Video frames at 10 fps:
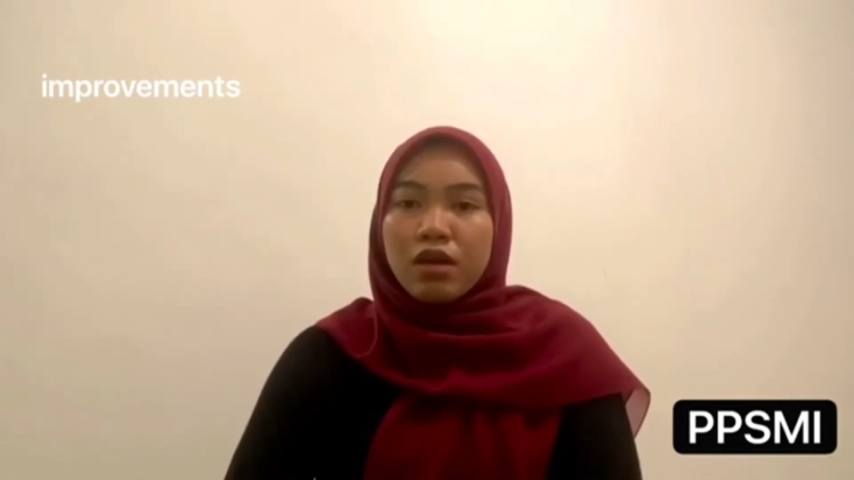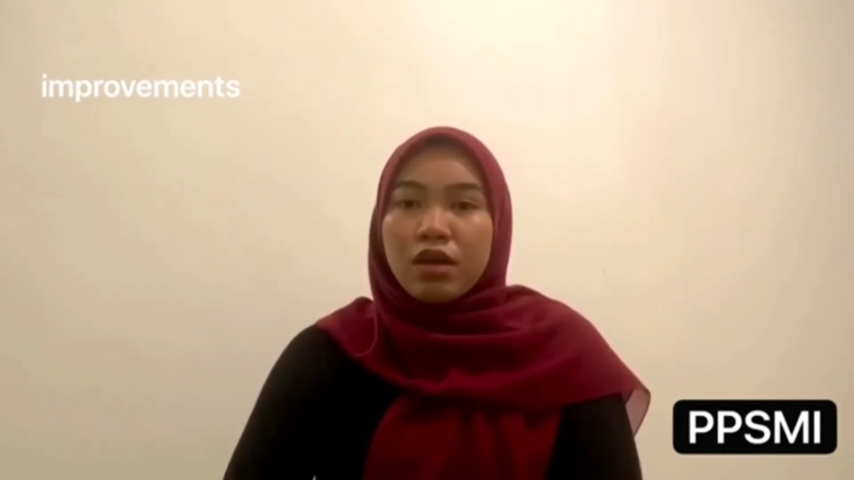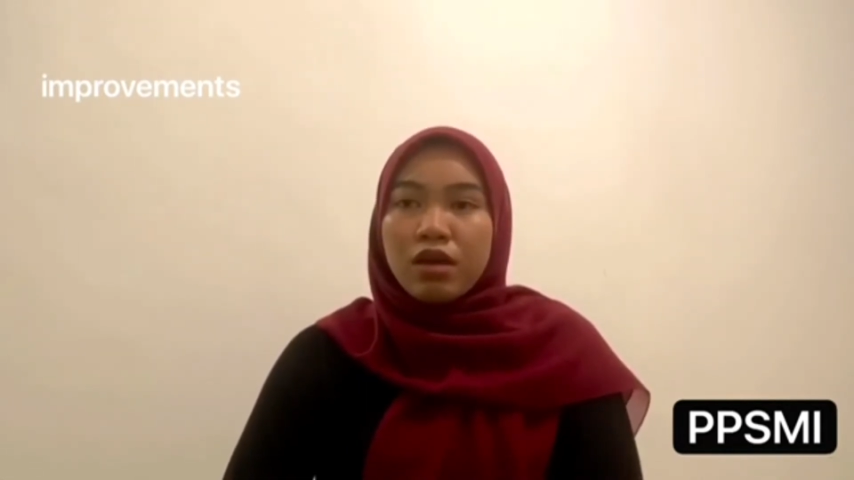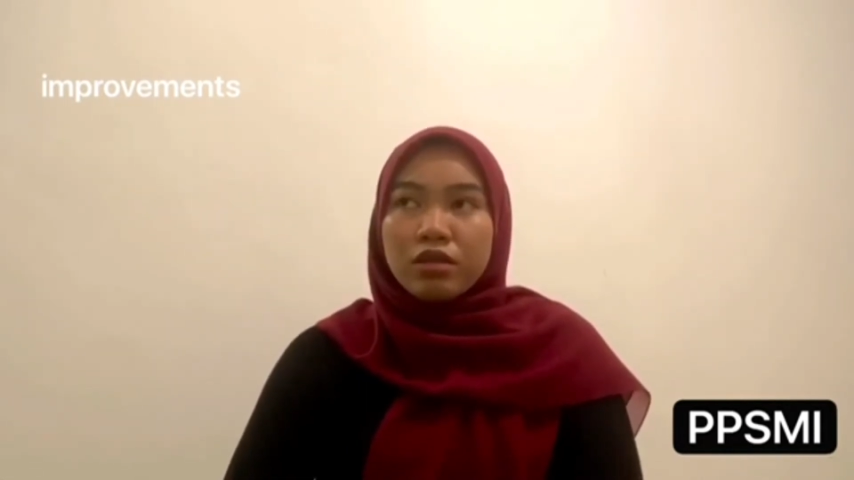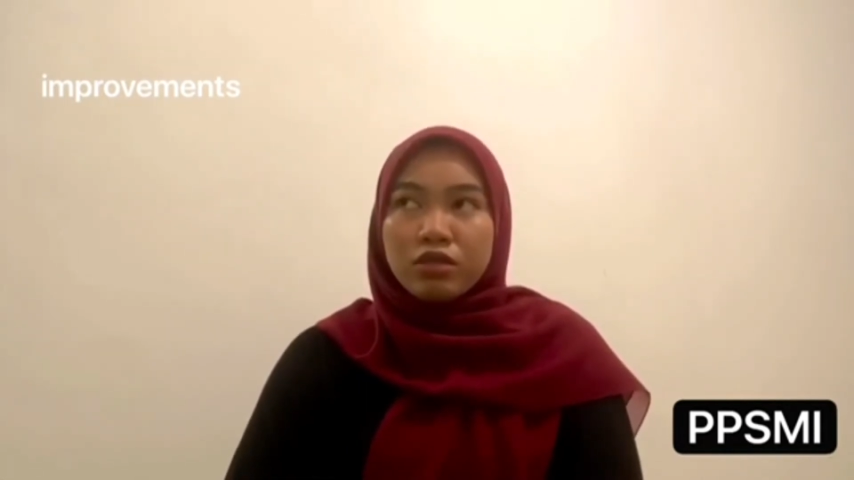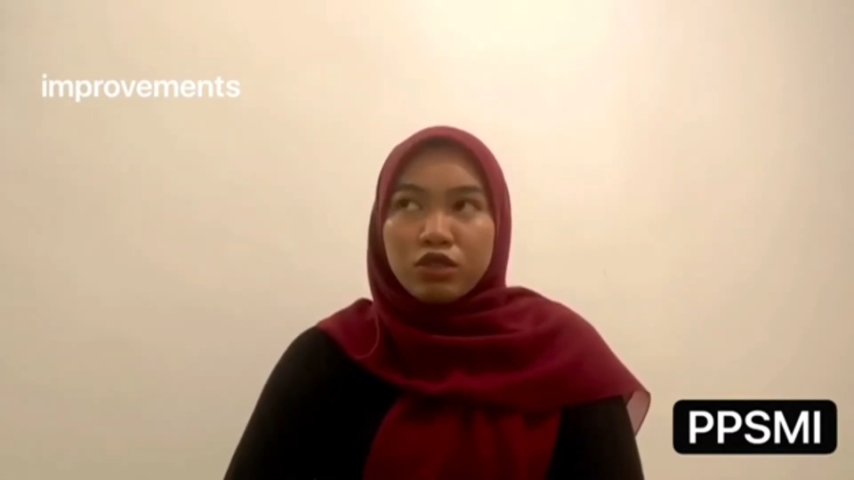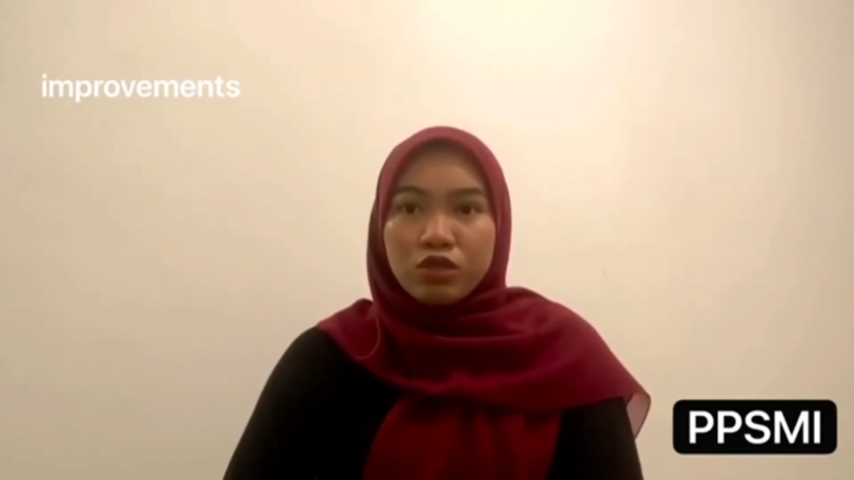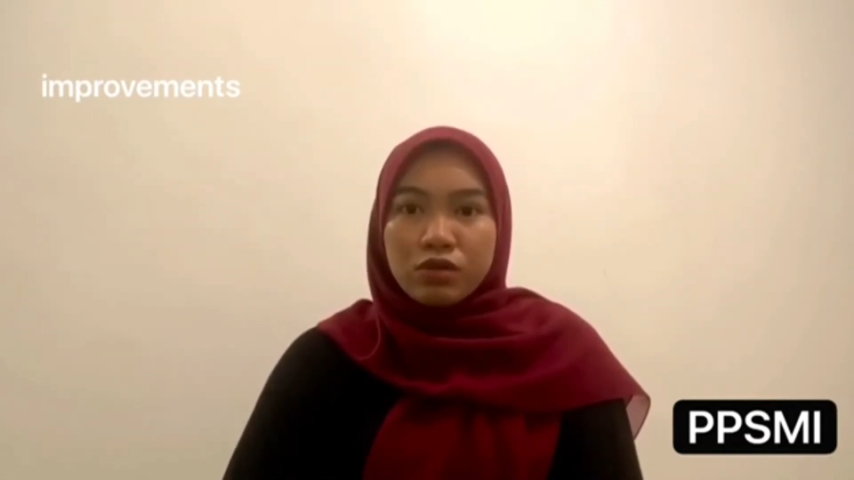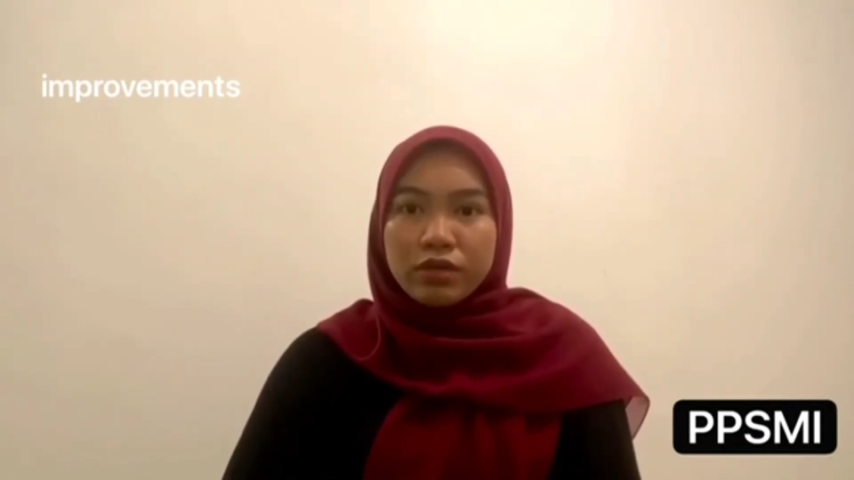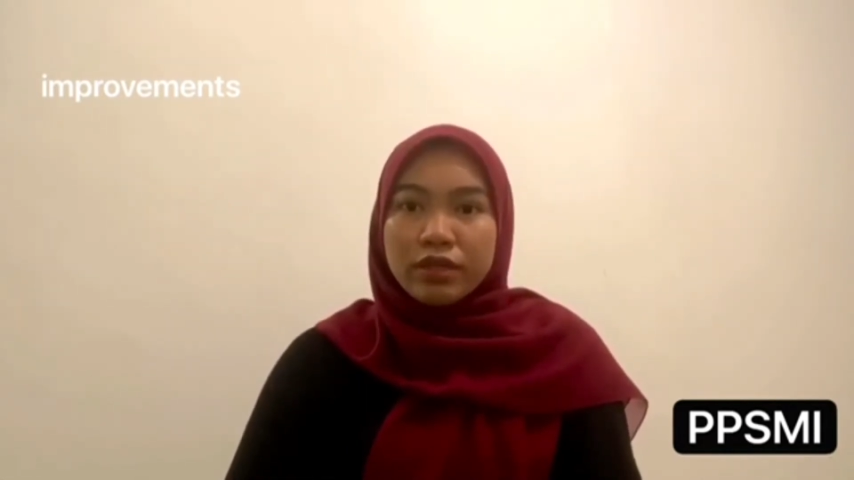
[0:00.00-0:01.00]

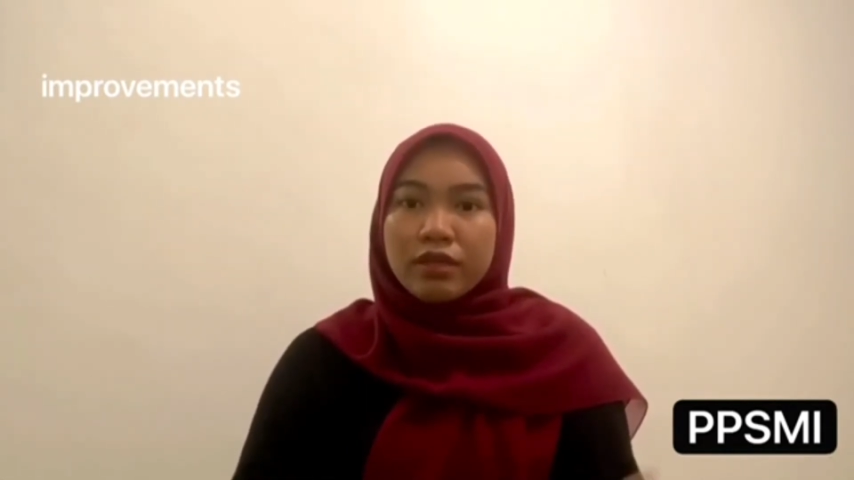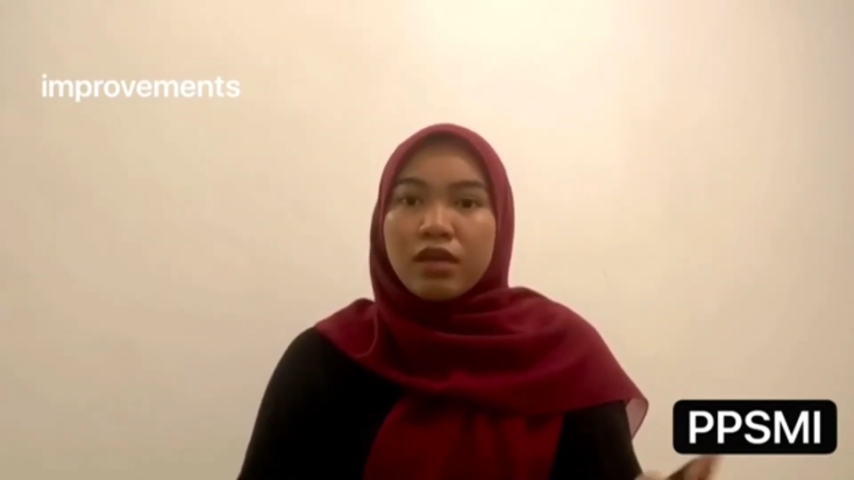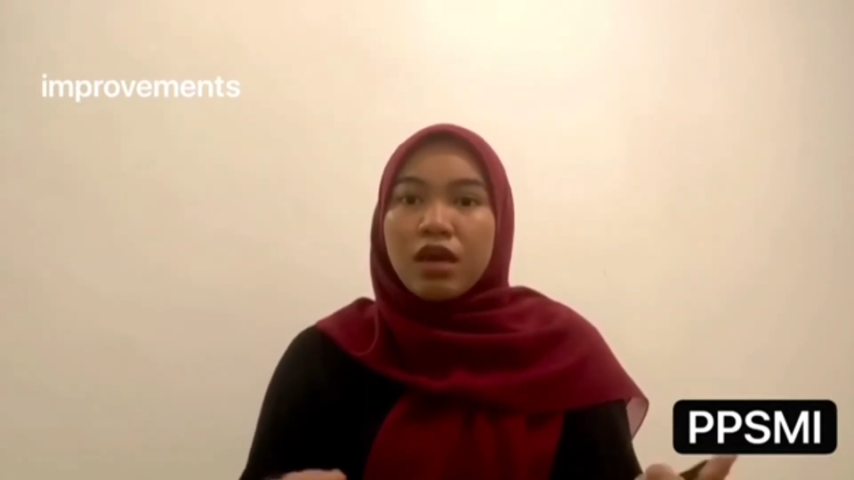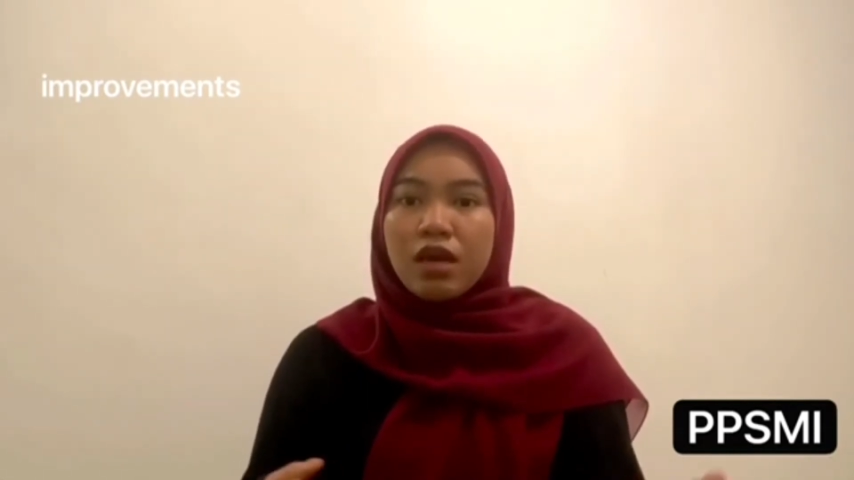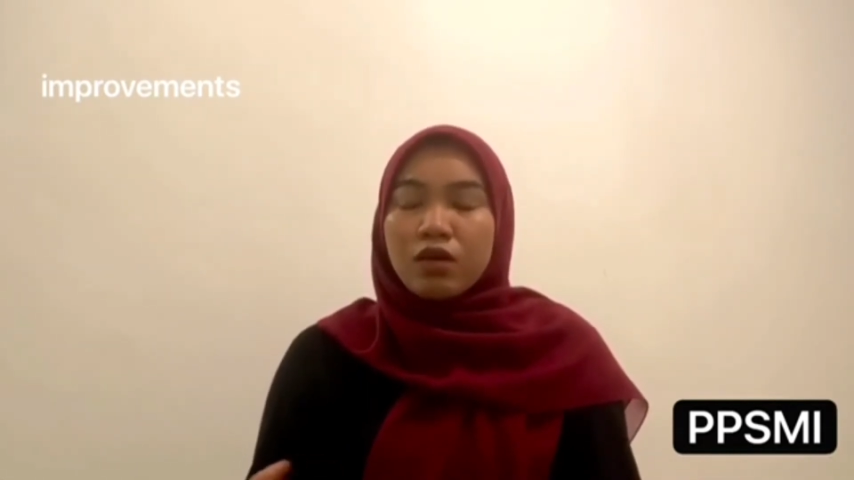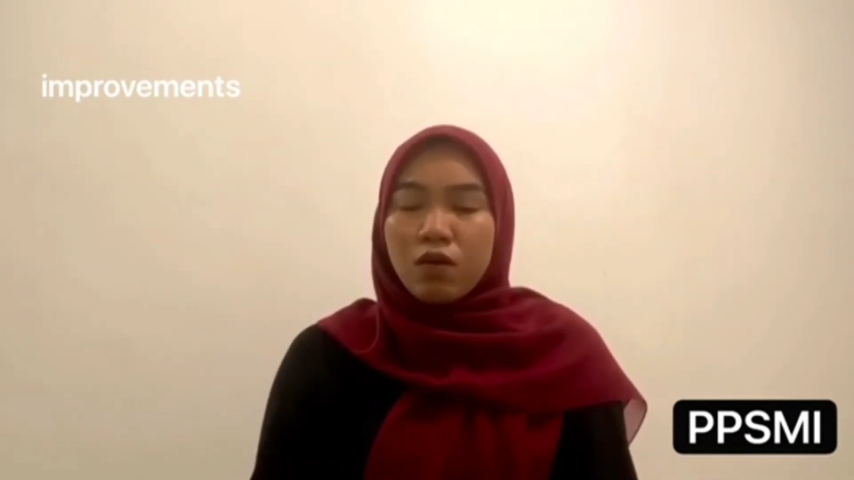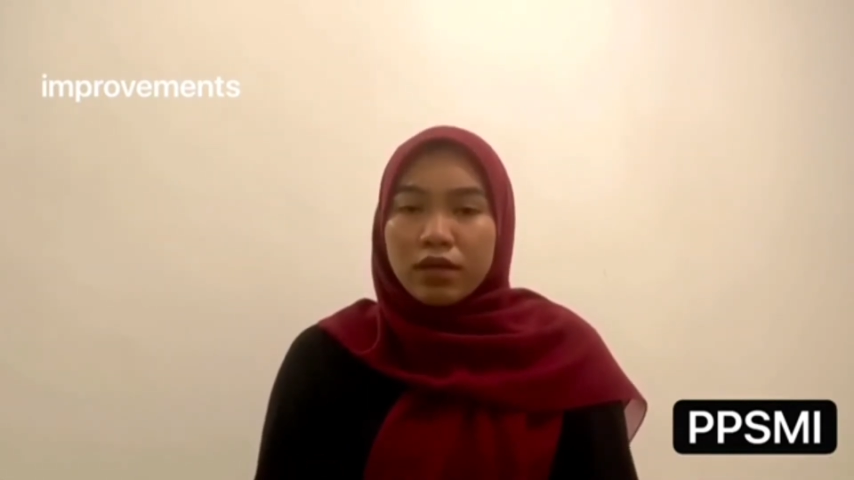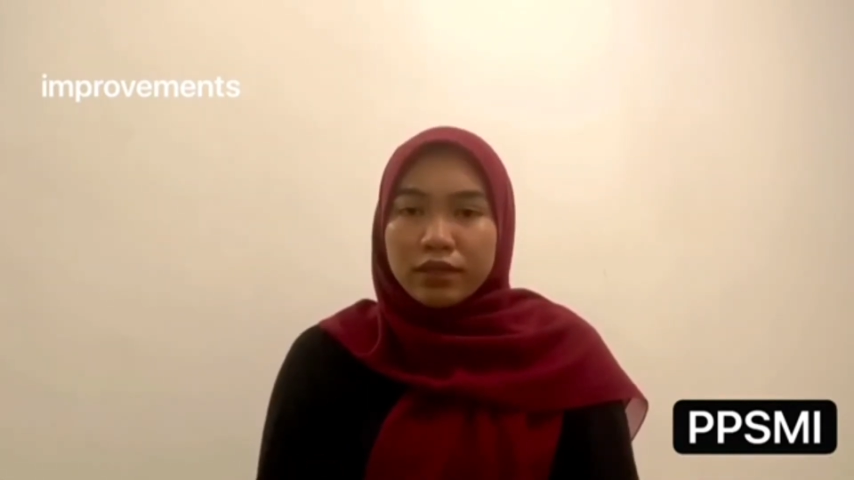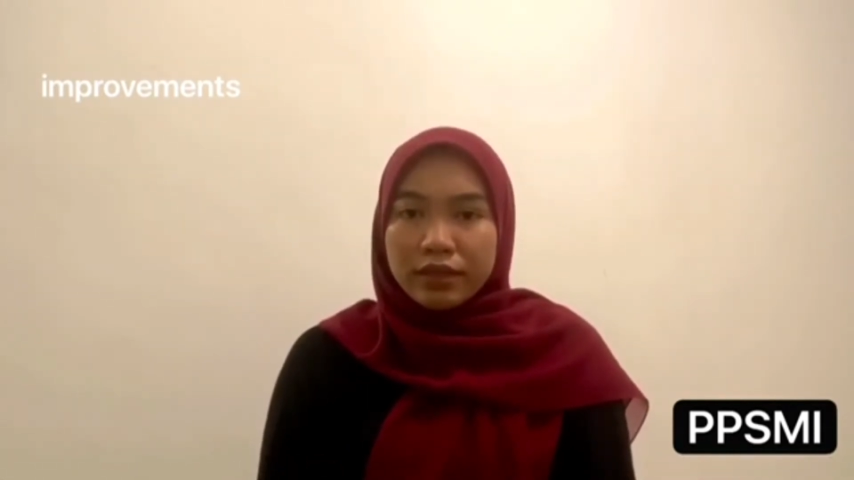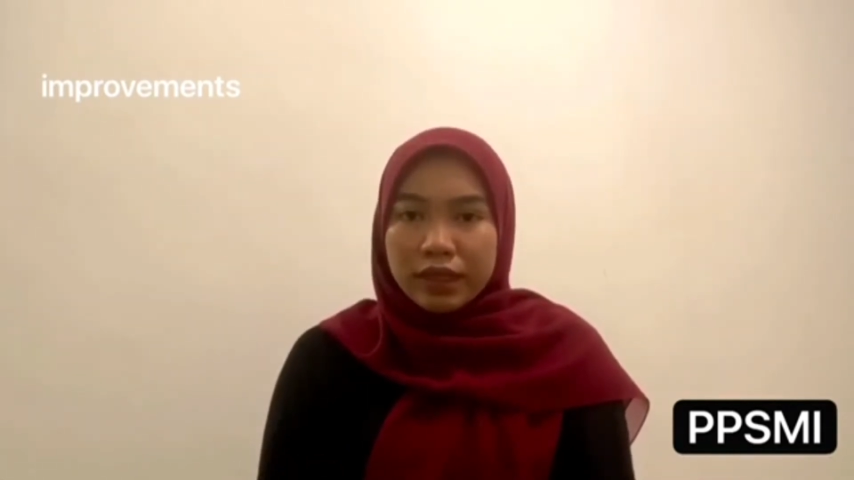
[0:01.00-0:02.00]
ensuring
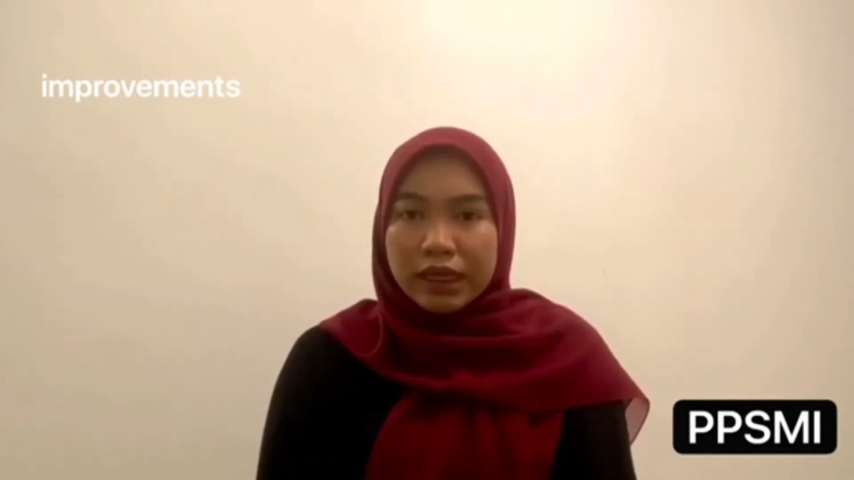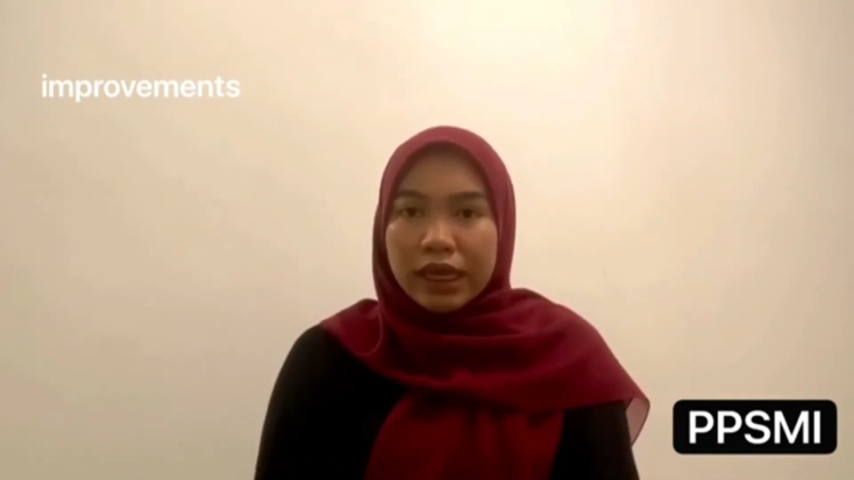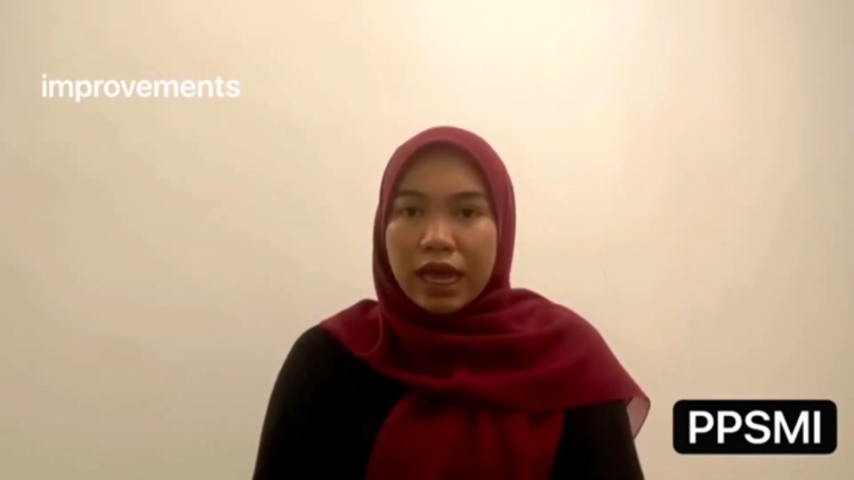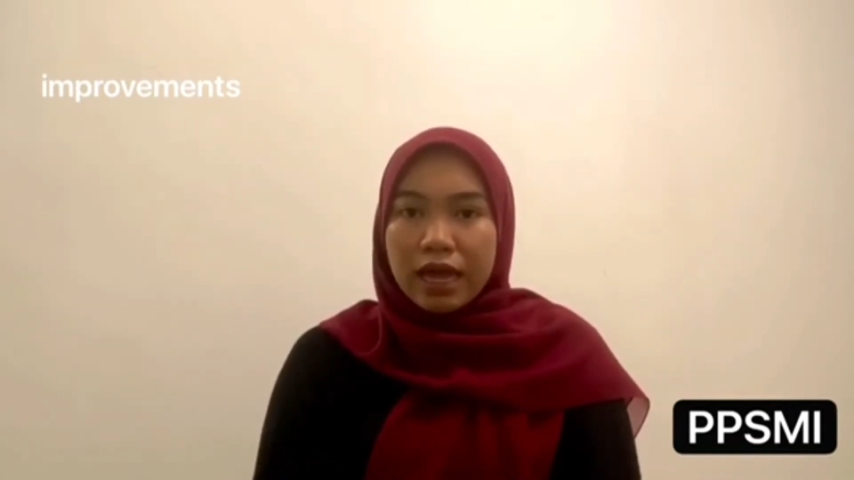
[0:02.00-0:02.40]
quality and